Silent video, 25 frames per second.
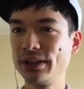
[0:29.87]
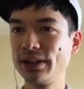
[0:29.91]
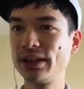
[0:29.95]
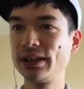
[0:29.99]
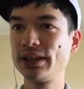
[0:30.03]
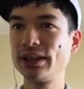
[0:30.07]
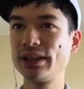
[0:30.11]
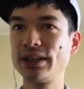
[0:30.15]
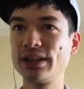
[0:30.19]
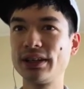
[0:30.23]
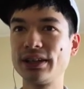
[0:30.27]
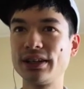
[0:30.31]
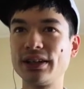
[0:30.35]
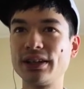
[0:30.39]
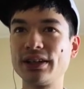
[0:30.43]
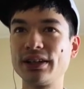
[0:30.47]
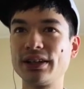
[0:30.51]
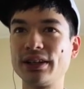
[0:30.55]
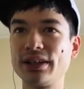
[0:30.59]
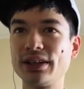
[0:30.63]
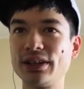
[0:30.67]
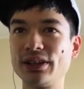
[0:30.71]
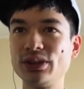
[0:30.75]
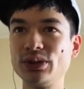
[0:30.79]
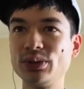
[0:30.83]
then
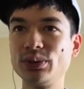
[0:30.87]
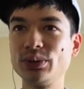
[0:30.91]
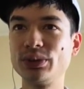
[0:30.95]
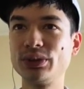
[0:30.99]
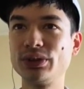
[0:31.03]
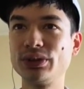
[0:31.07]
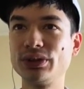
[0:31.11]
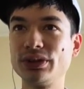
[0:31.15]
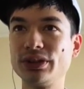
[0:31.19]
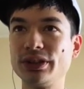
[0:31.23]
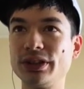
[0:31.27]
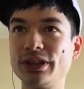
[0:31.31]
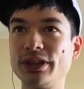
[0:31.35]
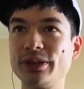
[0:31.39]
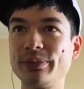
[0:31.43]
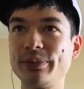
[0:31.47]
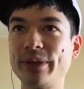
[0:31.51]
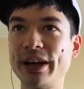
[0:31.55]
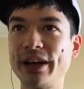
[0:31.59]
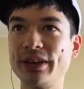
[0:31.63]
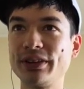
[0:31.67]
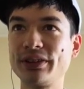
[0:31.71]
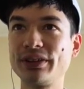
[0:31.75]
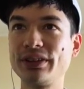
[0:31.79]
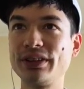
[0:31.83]
uh, you will uh,
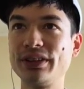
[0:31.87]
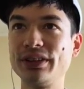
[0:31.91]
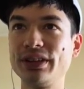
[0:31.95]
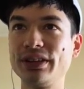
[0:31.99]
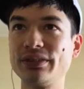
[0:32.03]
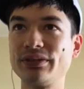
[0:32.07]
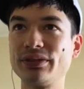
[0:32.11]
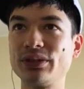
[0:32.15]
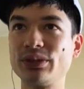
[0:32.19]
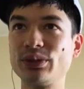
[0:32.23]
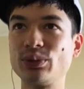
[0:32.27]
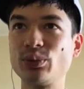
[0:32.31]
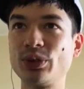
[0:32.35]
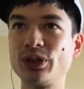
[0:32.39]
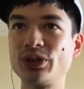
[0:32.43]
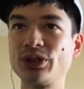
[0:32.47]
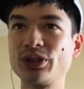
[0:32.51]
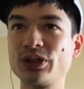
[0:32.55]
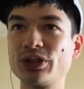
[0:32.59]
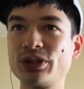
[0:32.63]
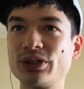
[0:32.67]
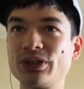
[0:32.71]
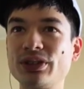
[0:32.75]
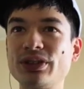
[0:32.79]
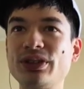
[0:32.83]
pass the level in one
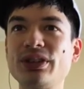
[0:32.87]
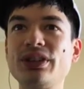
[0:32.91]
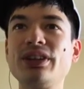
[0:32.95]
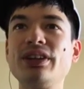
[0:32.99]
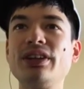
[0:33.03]
turn.